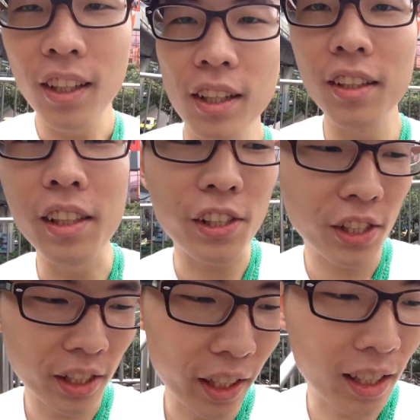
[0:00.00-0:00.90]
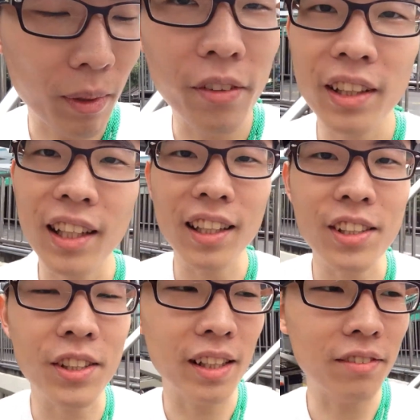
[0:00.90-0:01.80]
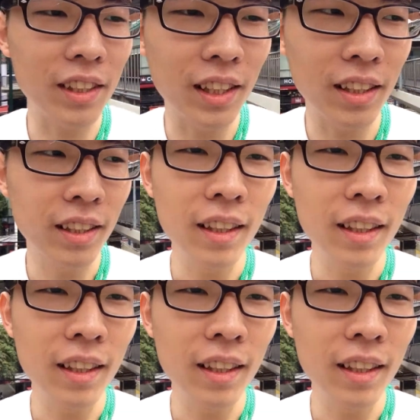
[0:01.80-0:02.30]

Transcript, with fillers: Holy shit, I'm a retarded traveler.